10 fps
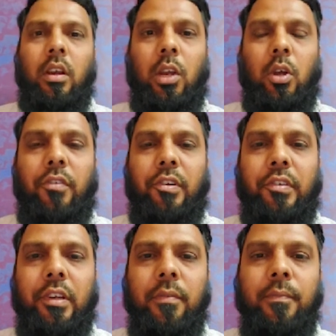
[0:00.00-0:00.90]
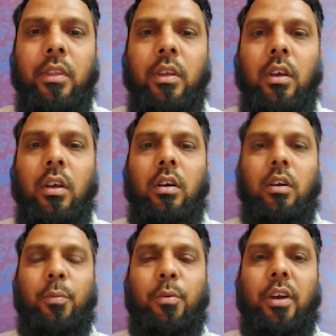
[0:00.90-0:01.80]
Hello everyone.
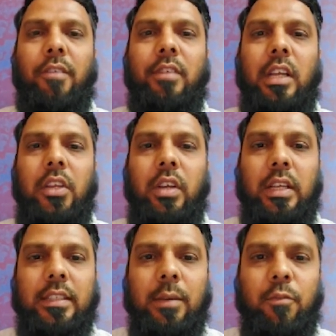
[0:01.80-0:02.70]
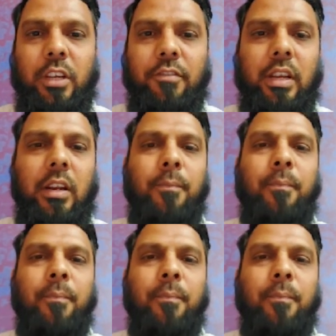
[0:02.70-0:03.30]
Hope you have done your exam very well.